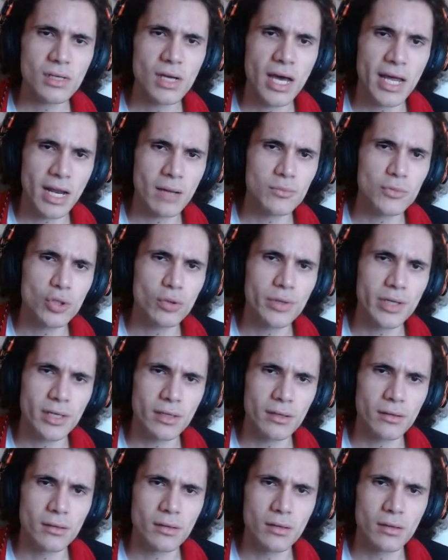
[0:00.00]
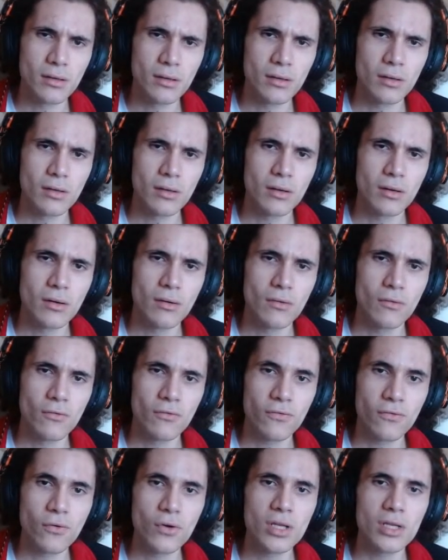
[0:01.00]
And I'm doing
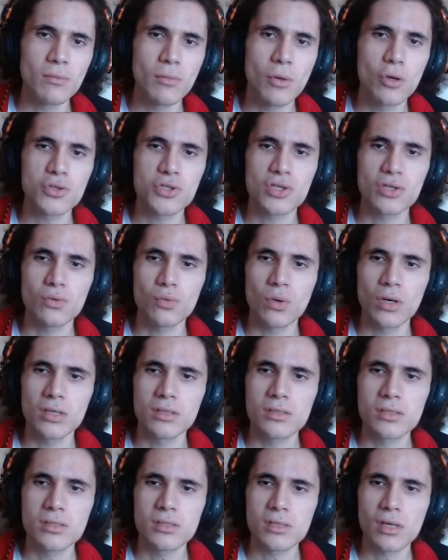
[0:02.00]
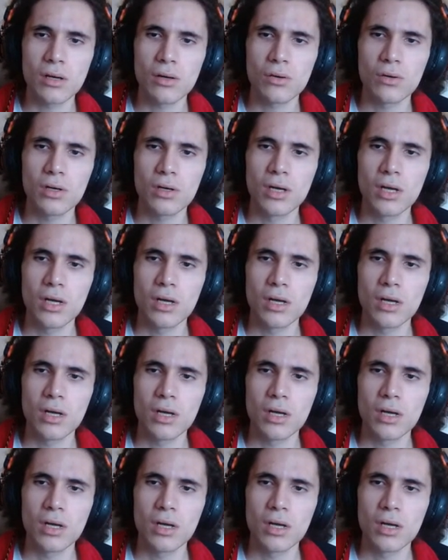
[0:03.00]
fully motioned ones, so